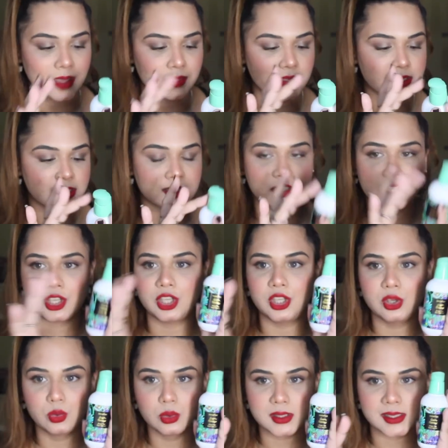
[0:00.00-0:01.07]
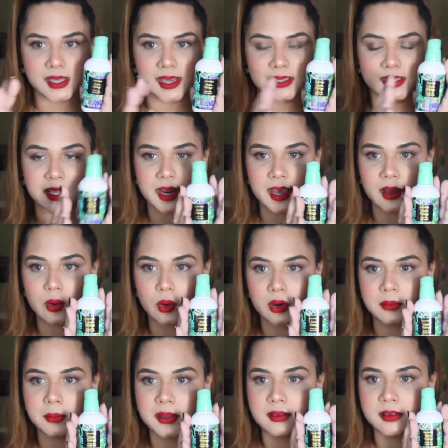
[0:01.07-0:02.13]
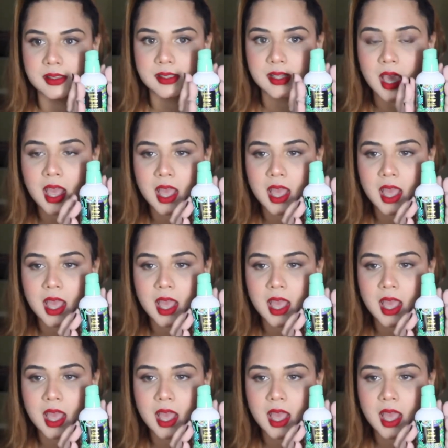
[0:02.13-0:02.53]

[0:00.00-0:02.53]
and this is the huge size that I got, because